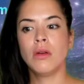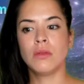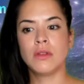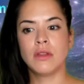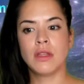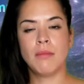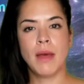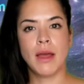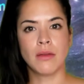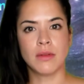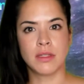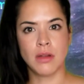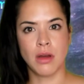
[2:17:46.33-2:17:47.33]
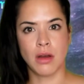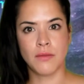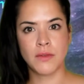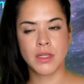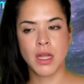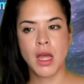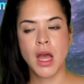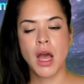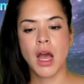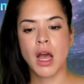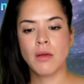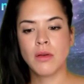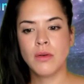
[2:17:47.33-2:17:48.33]
No, to the Microsoft.
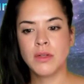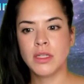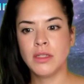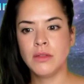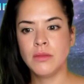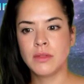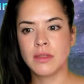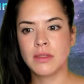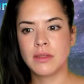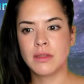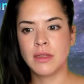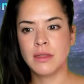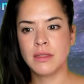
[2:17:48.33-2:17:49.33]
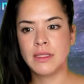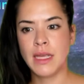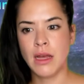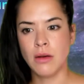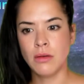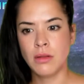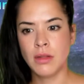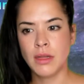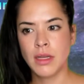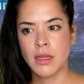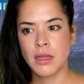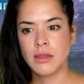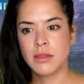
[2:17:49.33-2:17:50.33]
I'm going to use the Zelle.
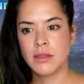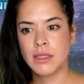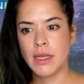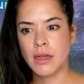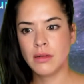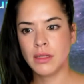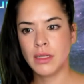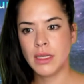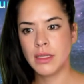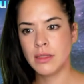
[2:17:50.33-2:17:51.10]
Zelle